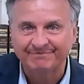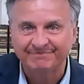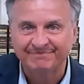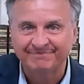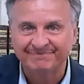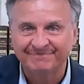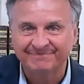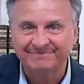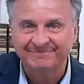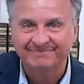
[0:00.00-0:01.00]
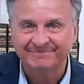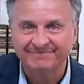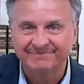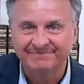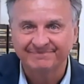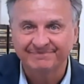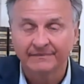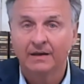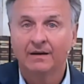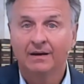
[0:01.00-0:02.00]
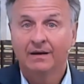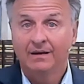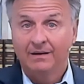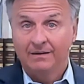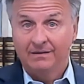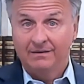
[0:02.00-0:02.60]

Nothing is said.